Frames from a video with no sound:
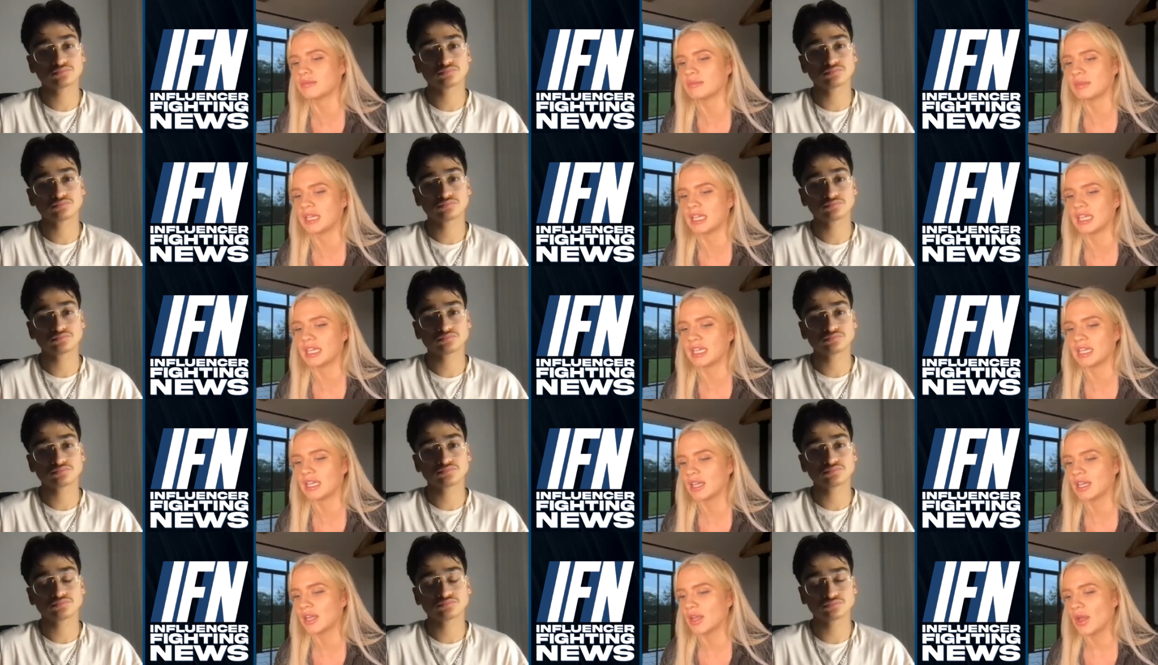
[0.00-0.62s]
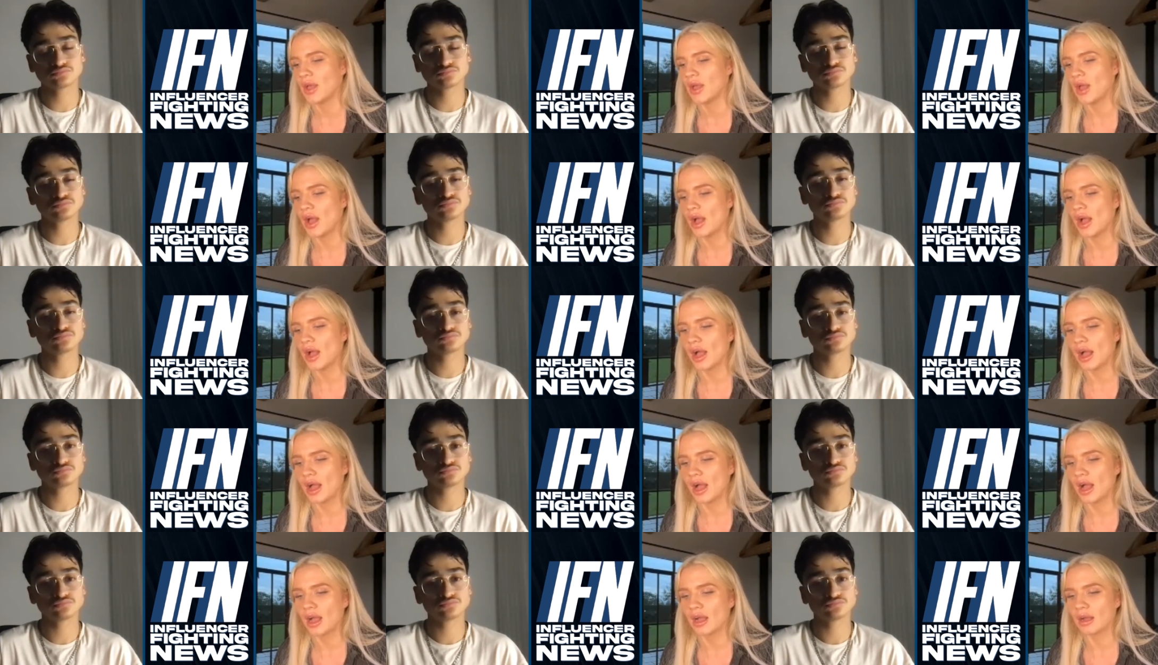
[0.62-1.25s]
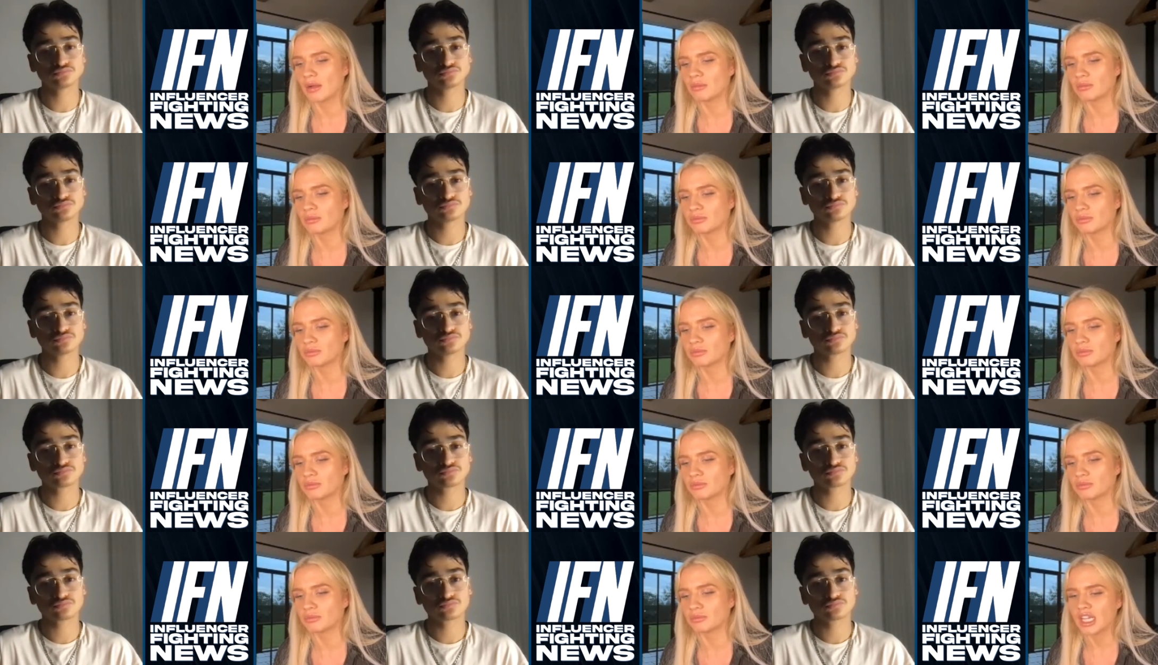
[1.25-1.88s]
Speaker 1: me. Mm-hmm. Um,
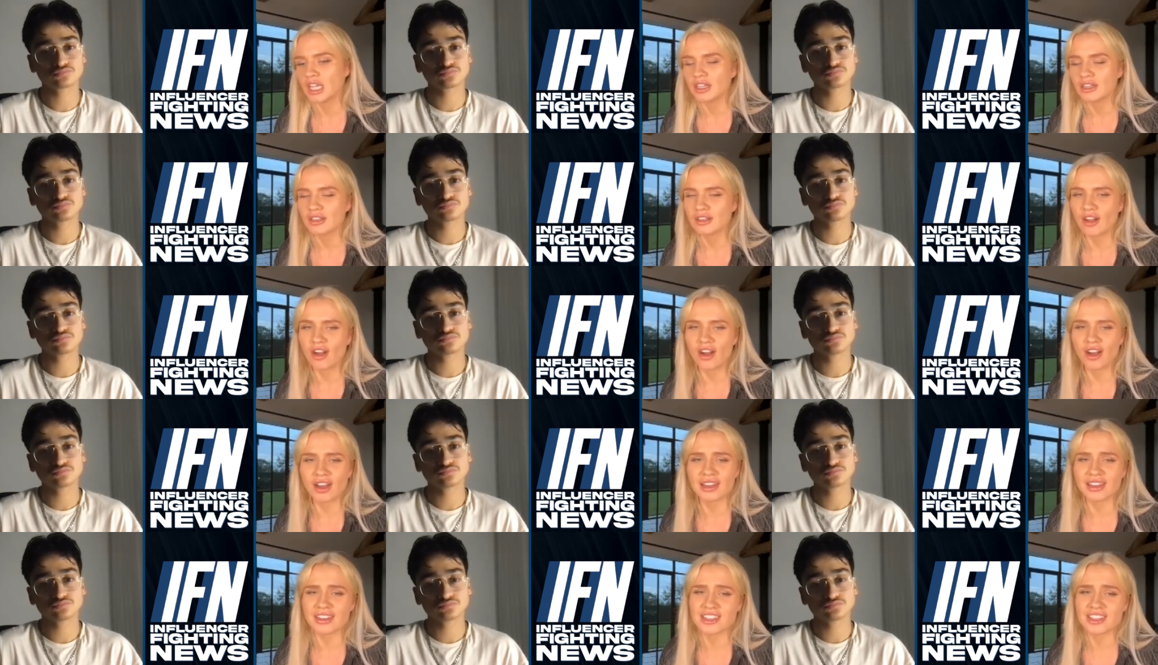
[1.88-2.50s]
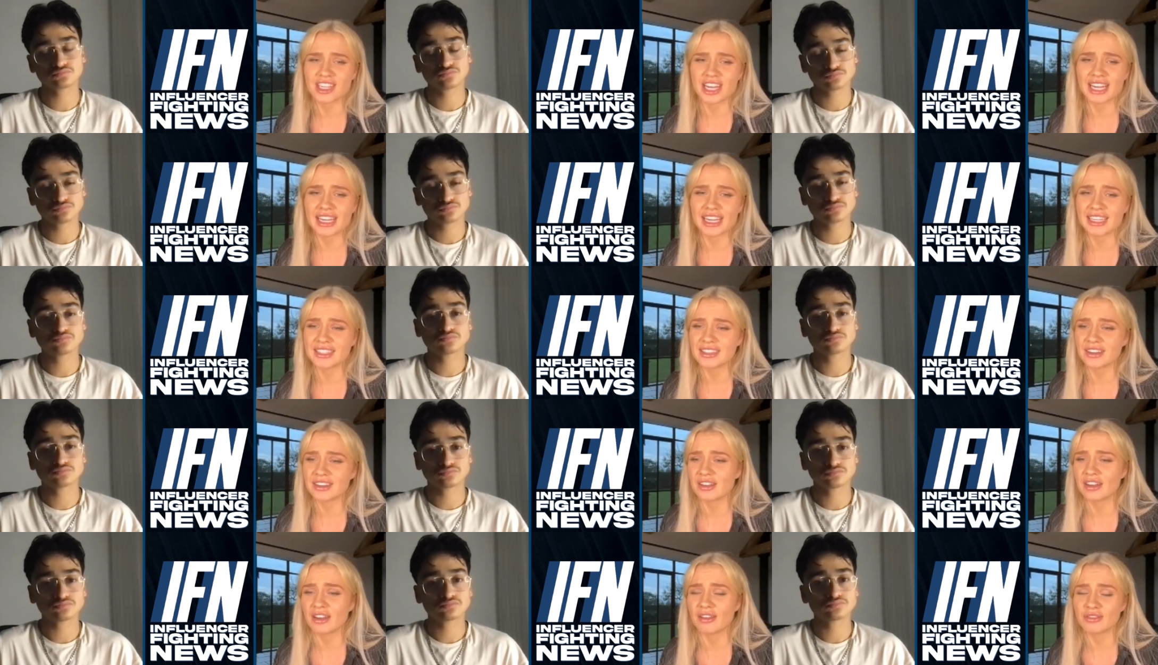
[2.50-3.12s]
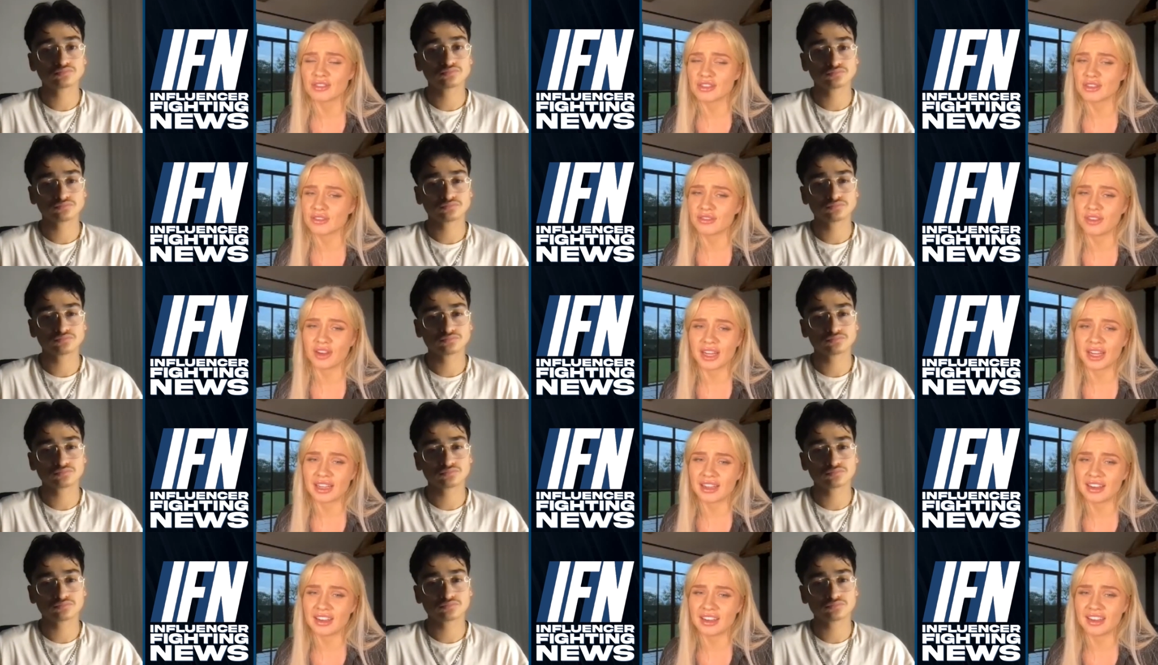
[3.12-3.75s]
Carla Jade, I'd love to fight
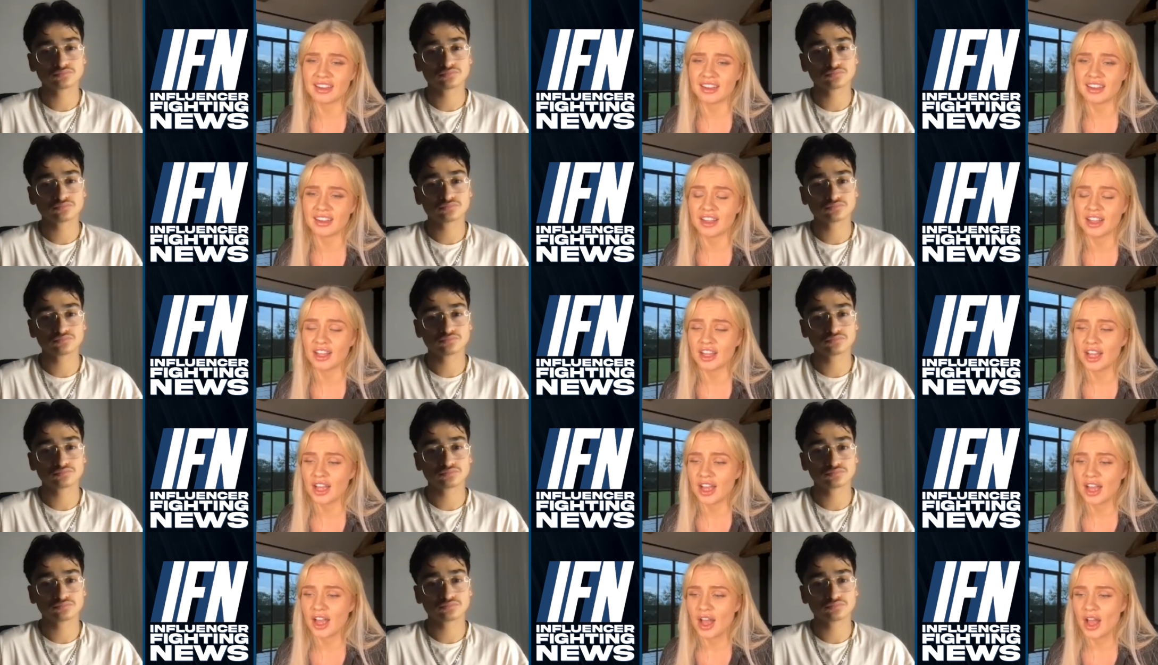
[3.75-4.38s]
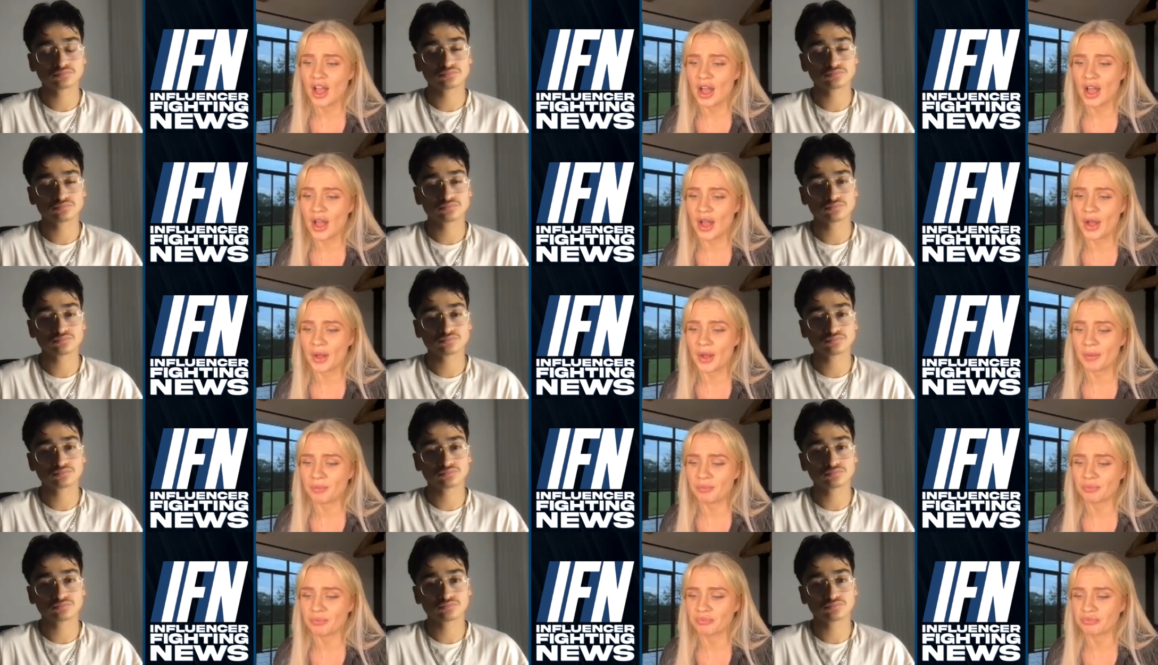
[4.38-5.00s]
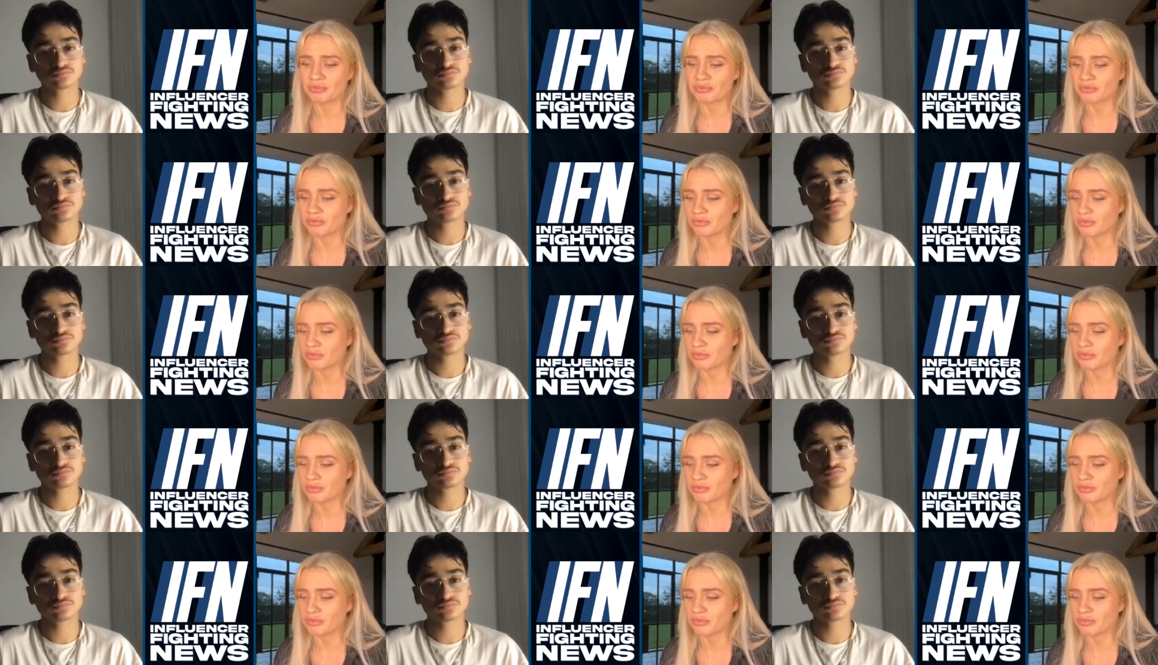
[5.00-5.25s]
her. Um,